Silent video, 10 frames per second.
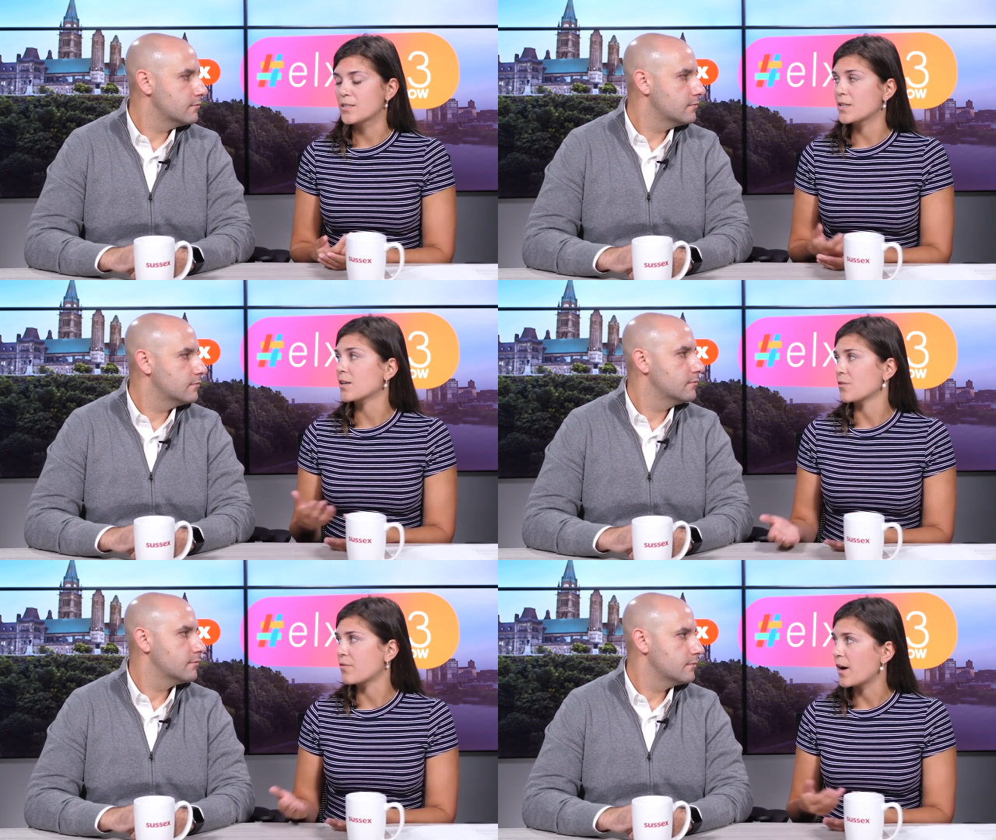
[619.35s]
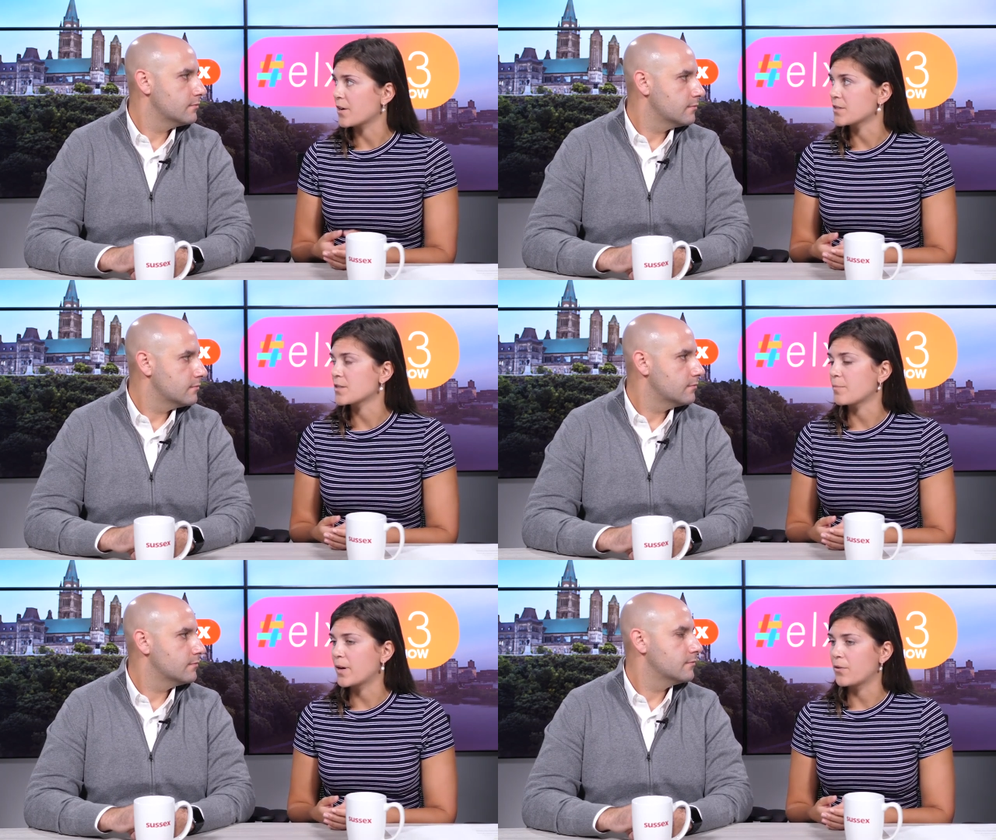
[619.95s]
Speaker 1: signifiers
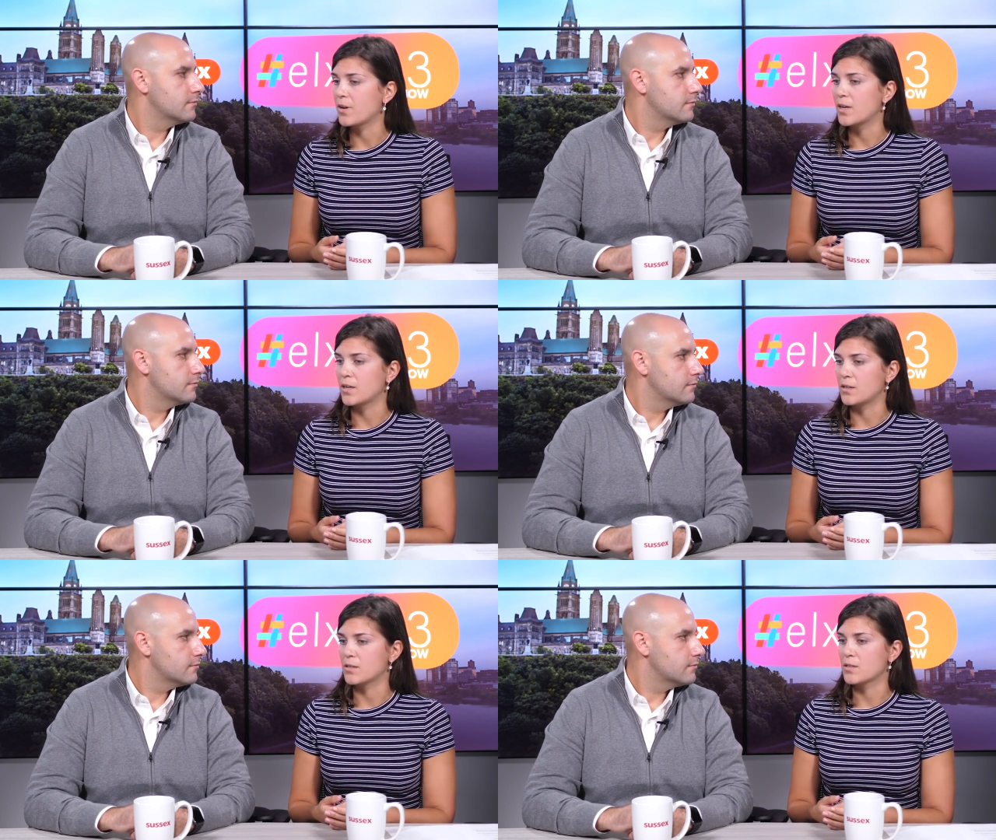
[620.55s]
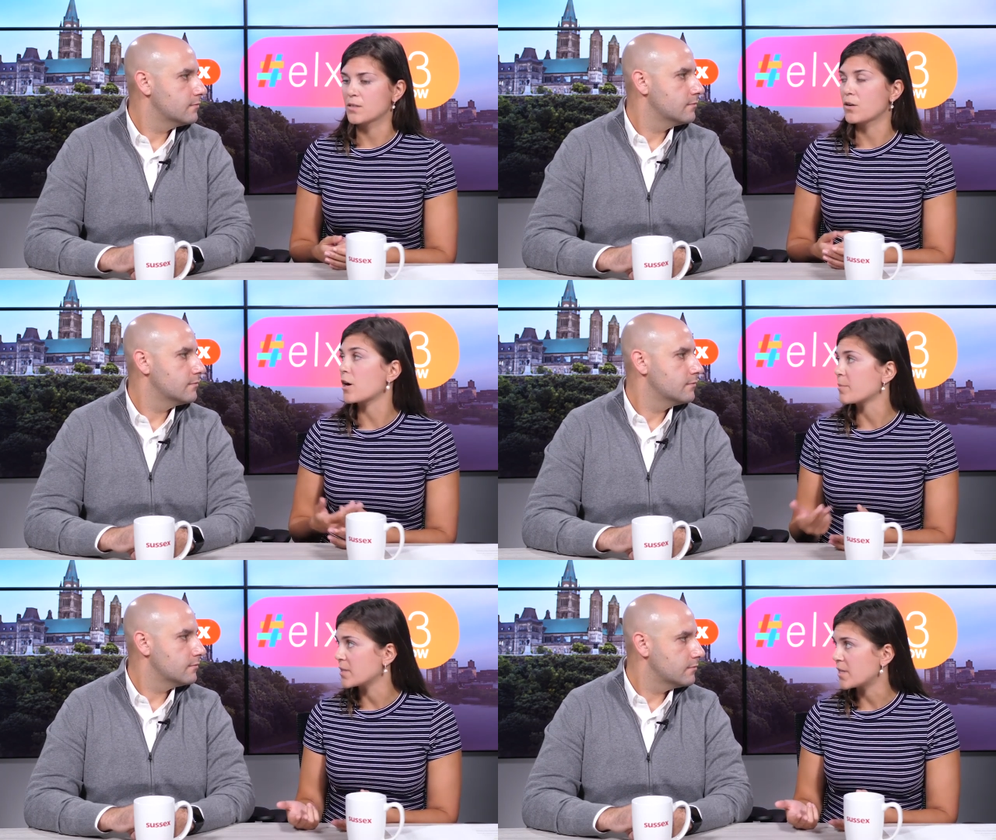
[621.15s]
about his
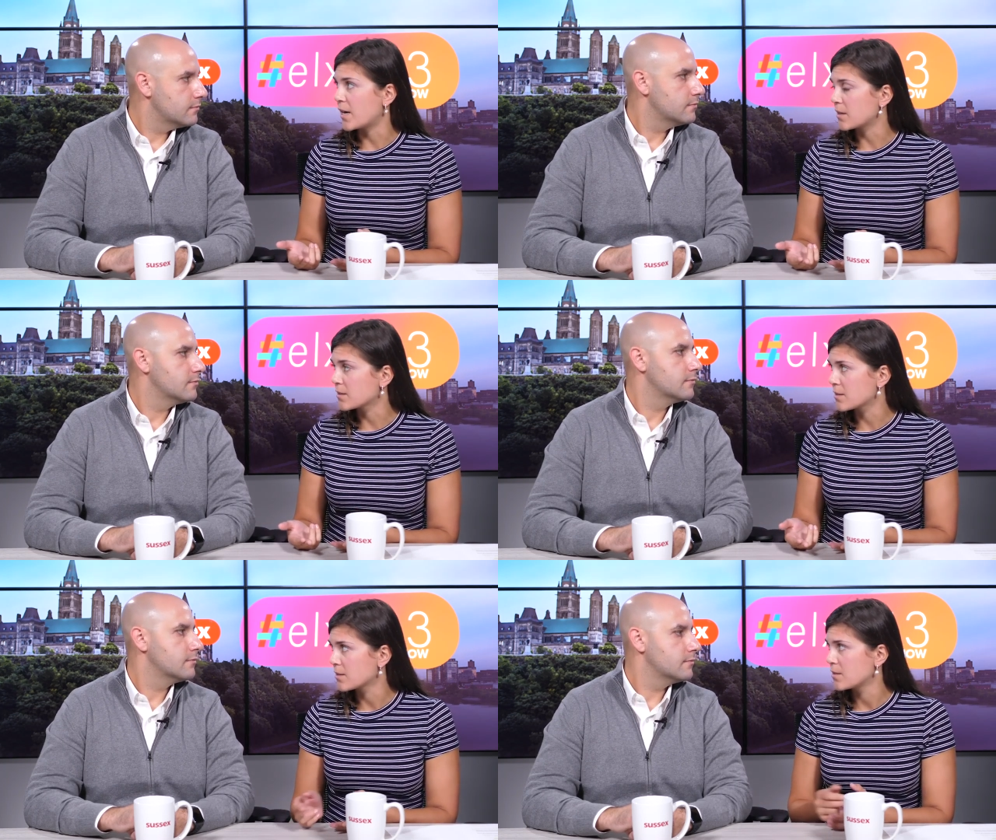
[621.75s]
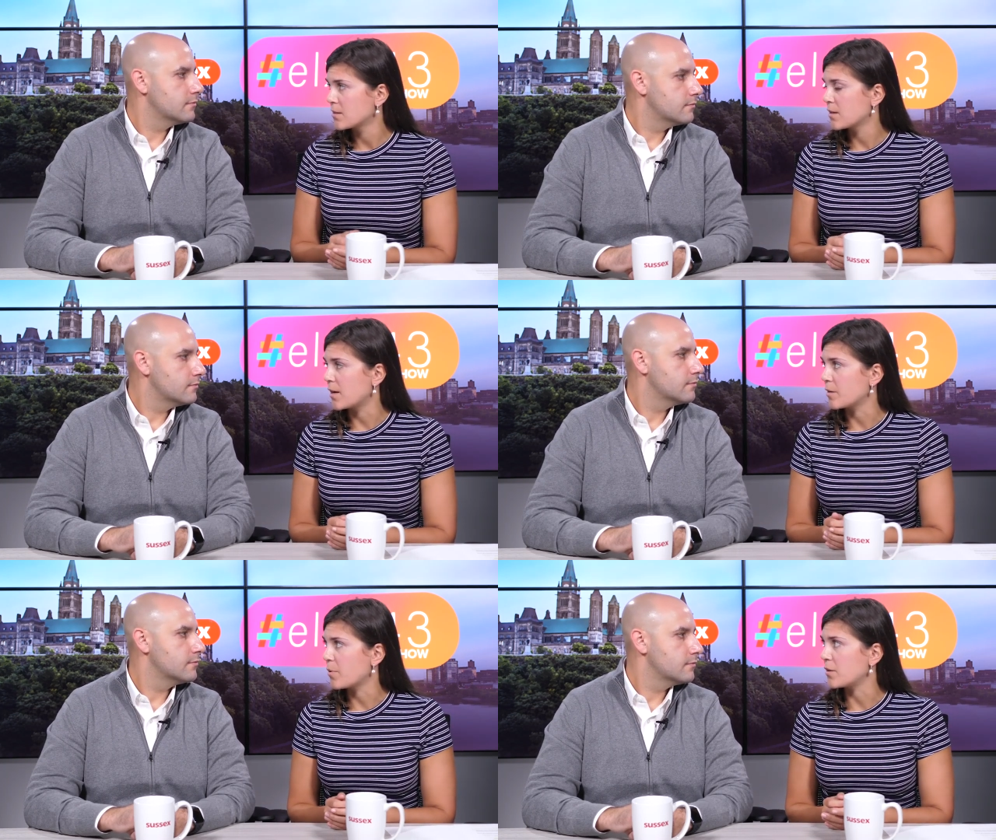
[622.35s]
carbon tax
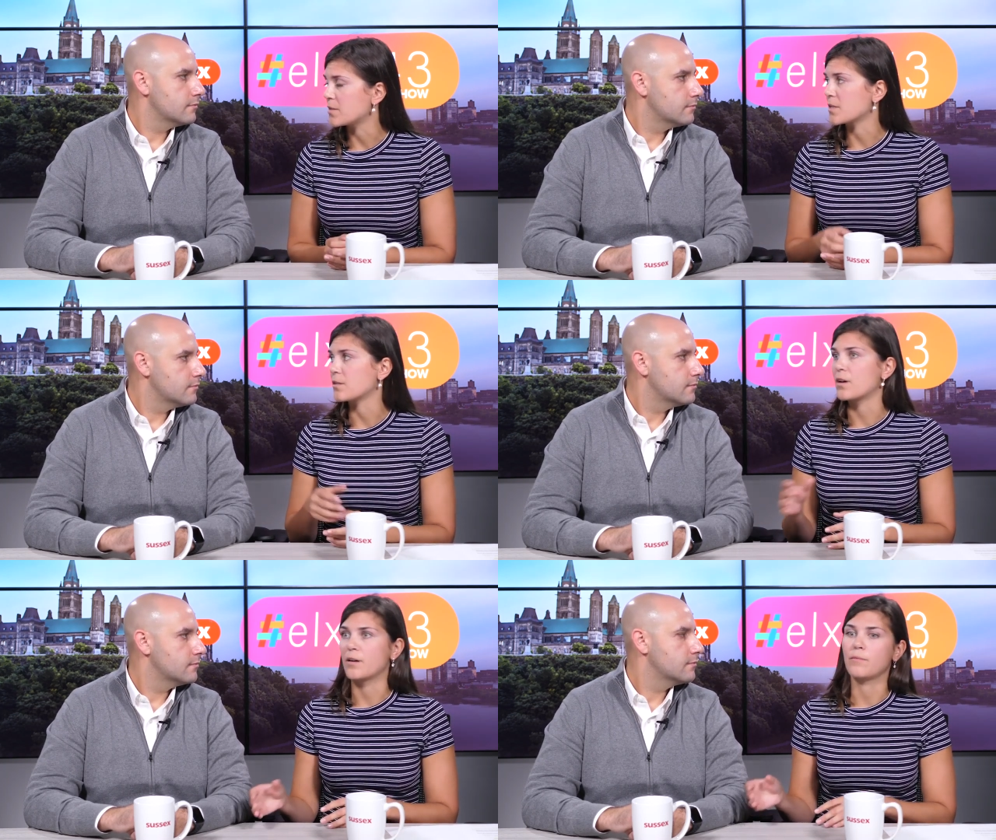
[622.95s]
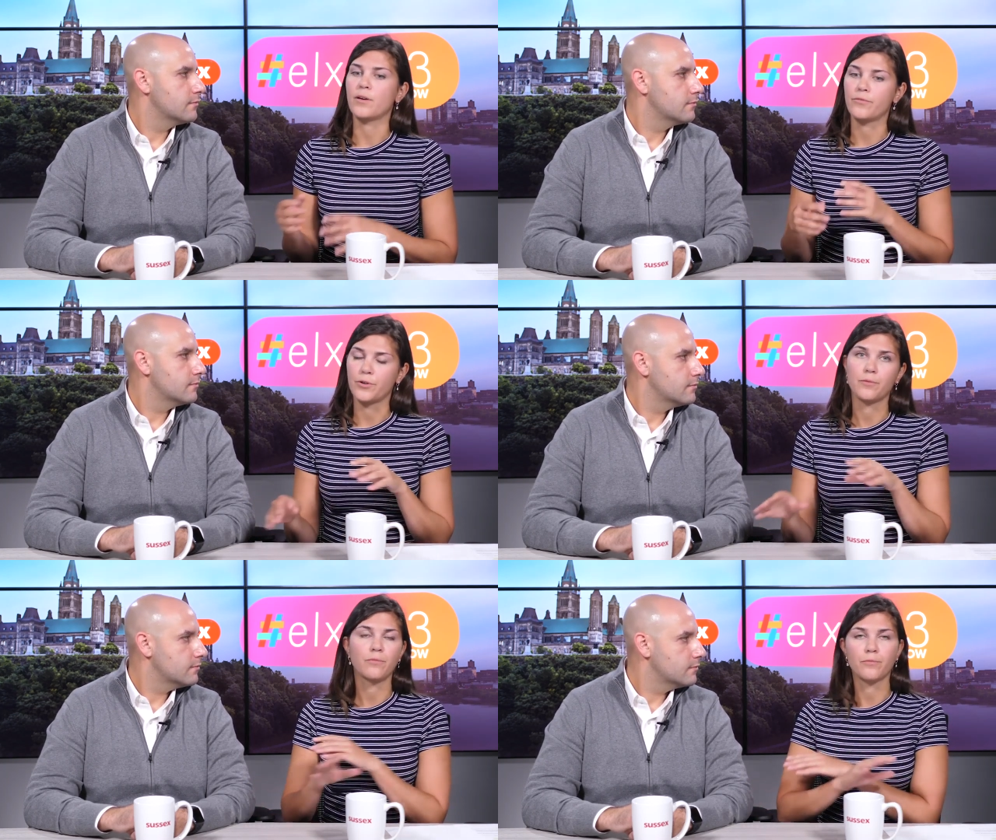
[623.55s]
uh, policy uh,
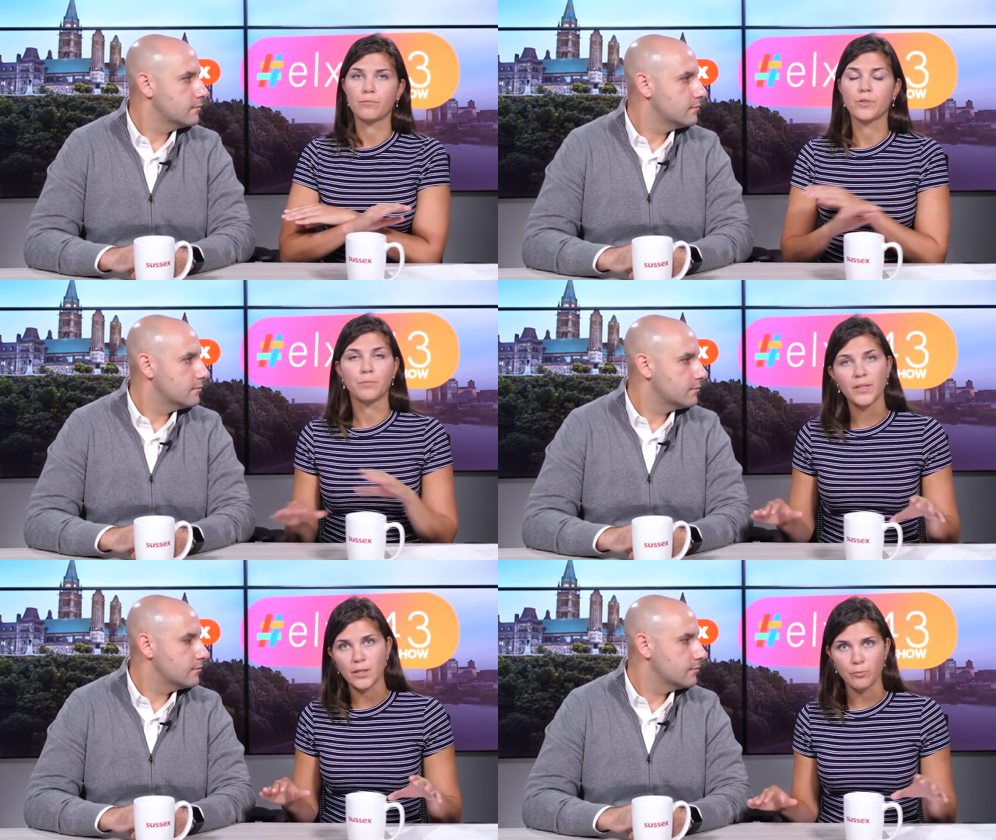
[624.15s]
for completely